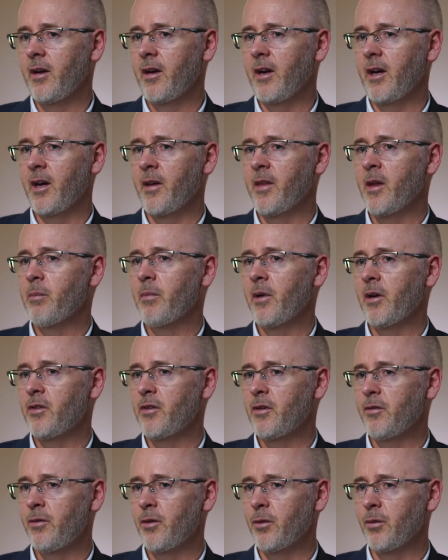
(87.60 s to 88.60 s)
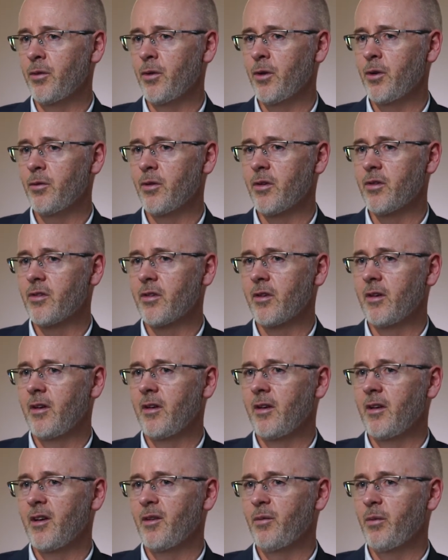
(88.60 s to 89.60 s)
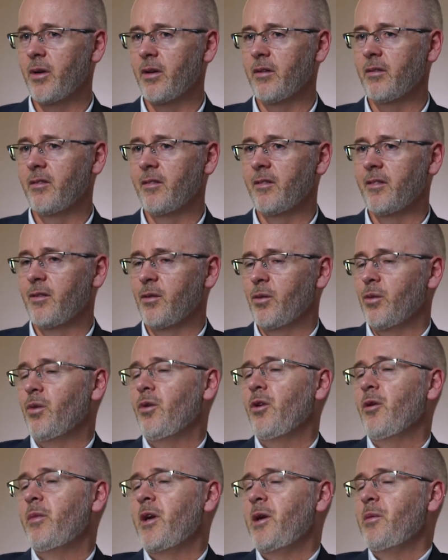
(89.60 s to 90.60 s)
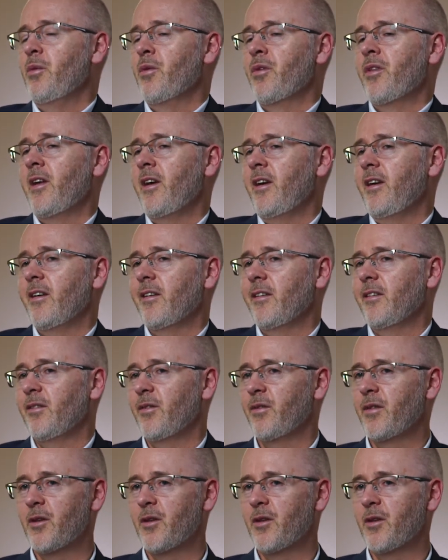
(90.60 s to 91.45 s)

and that makes you feel nervous. But all the people there,